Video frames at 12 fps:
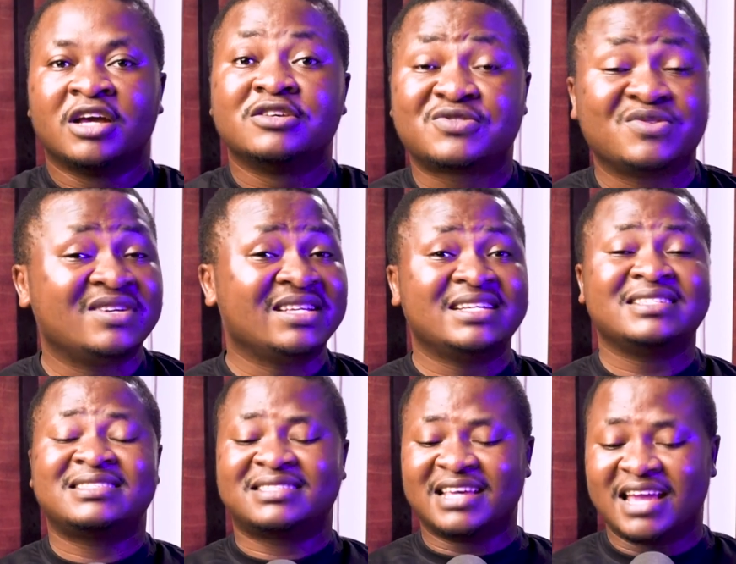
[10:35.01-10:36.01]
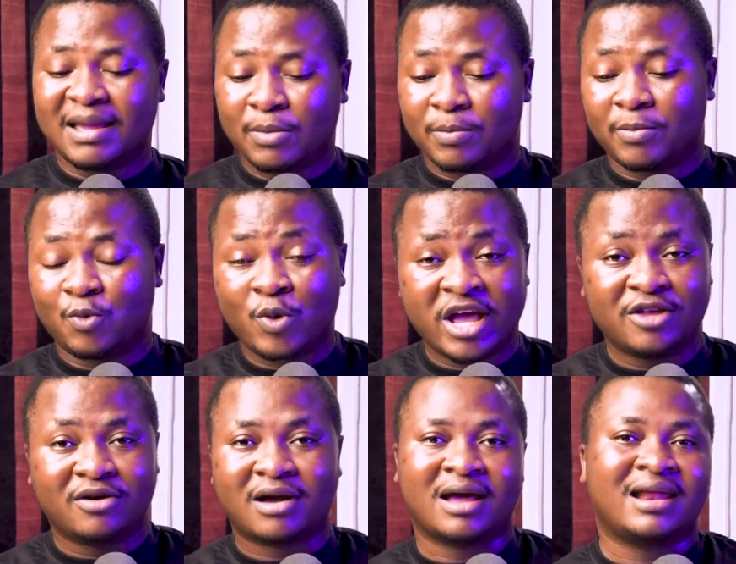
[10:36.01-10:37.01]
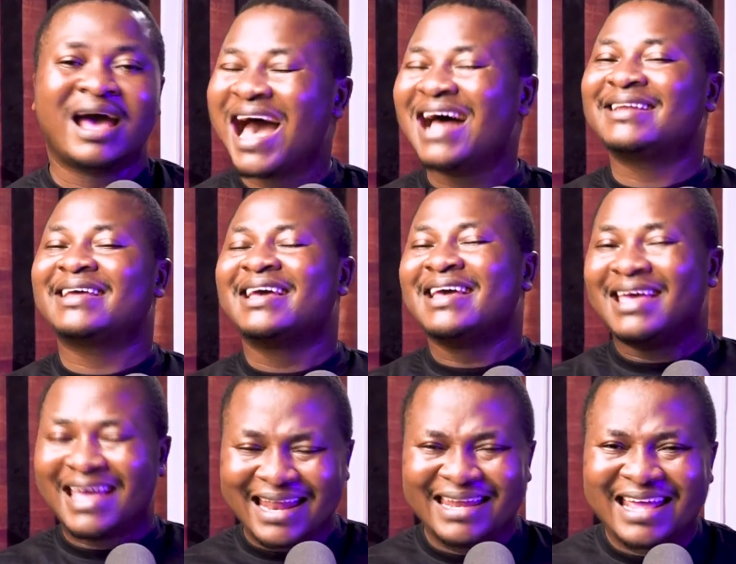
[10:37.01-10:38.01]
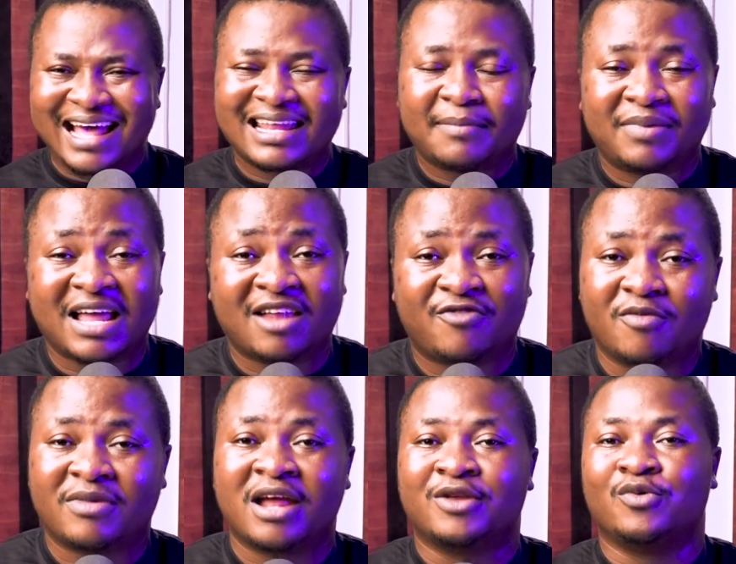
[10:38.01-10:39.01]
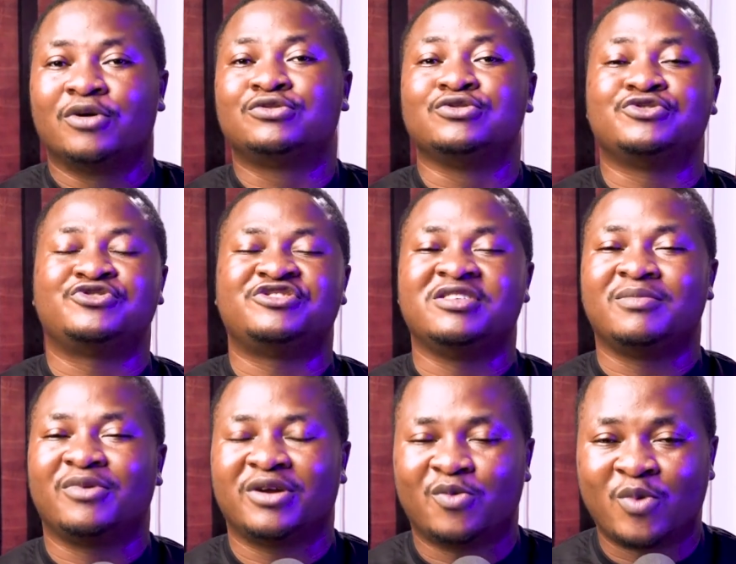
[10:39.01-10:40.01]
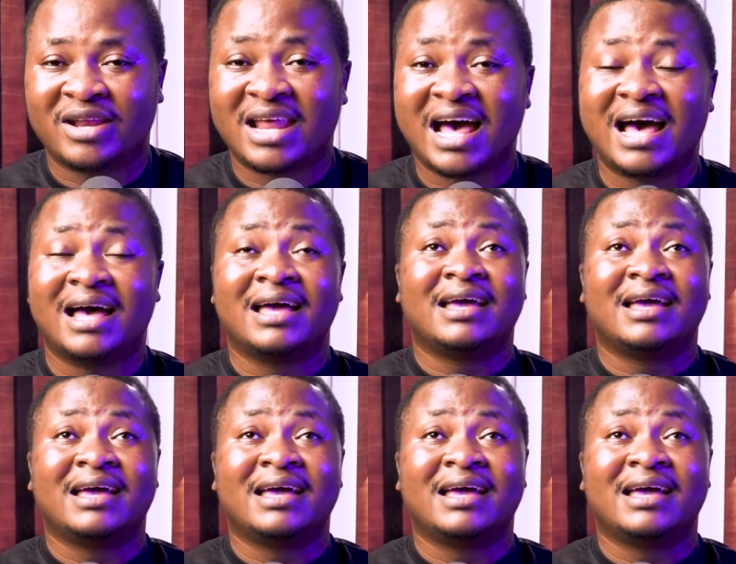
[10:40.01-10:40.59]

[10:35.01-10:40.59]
So in the same way, you can add any other platform that you want to stream with, whether